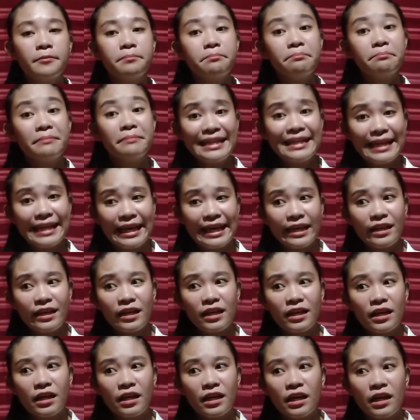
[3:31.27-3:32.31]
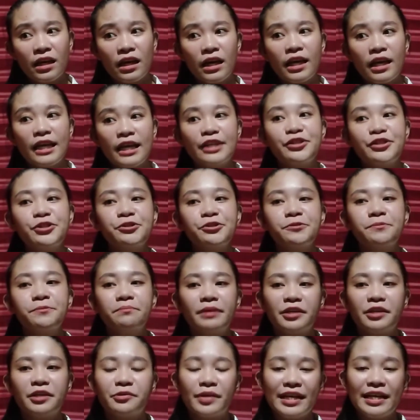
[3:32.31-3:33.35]
meaning it should
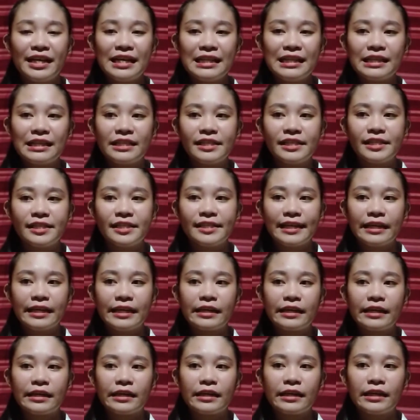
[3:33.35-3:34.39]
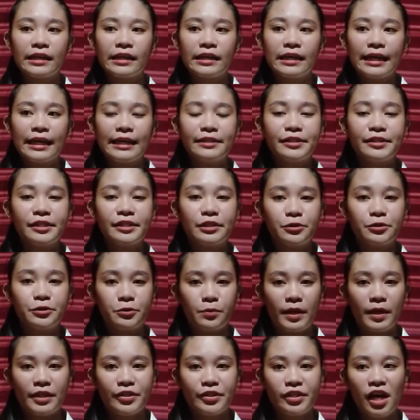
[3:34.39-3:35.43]
be realistic in
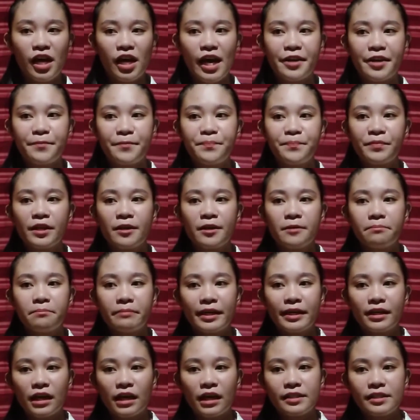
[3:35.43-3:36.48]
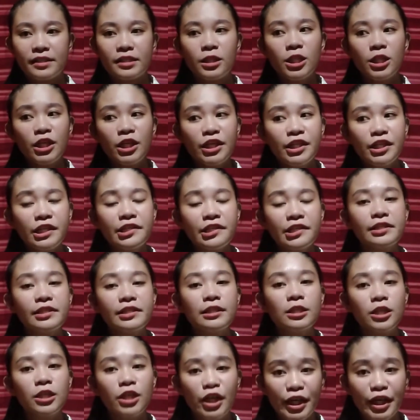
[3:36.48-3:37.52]
situation because learners
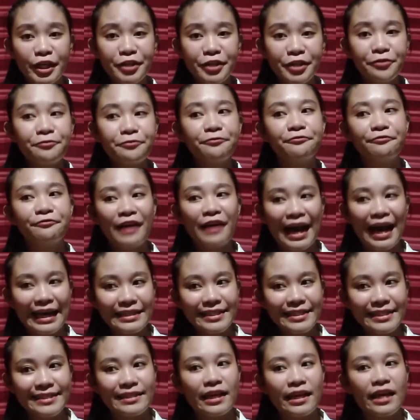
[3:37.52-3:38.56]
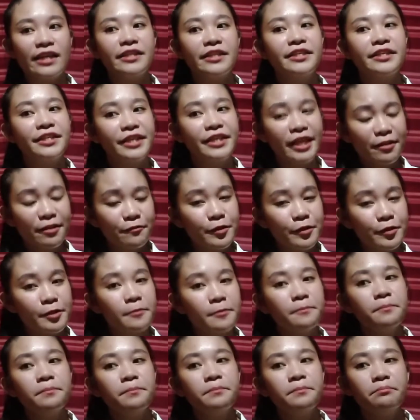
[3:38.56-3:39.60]
learn fast and gives
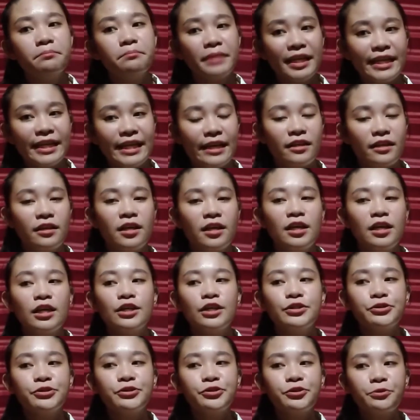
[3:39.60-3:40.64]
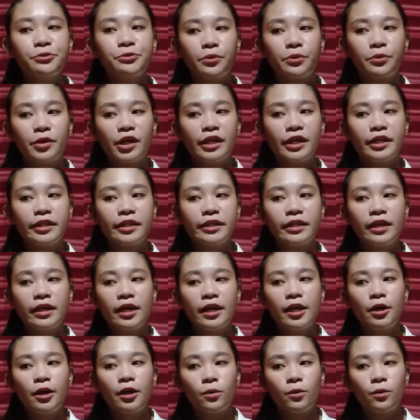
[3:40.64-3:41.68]
meaning to the word
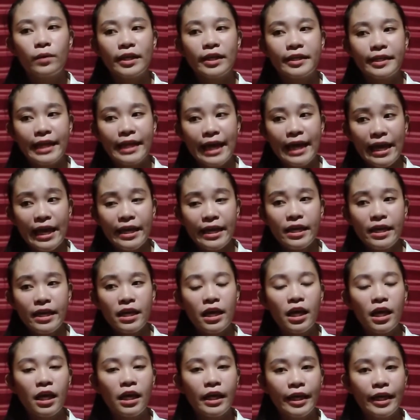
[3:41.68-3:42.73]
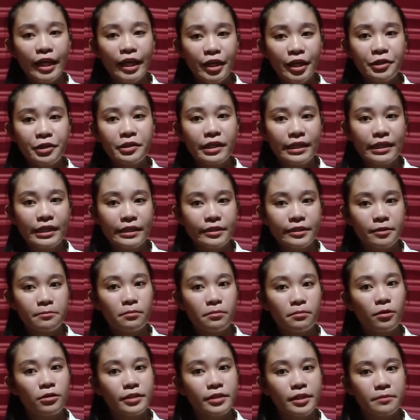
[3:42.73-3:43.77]
when they hear it
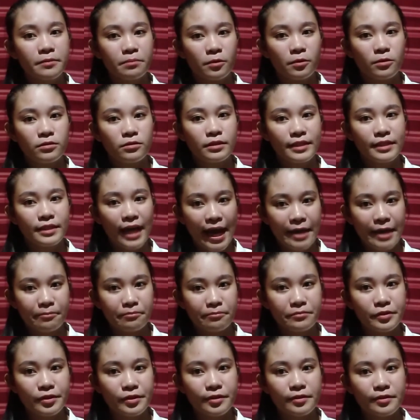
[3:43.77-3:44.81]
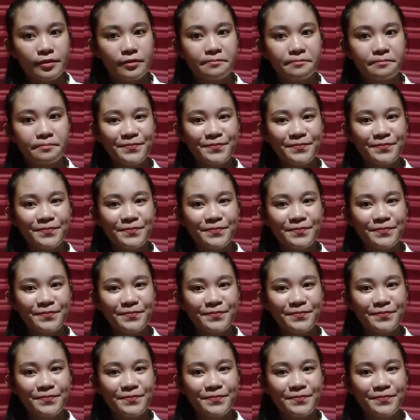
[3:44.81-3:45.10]
multiple times.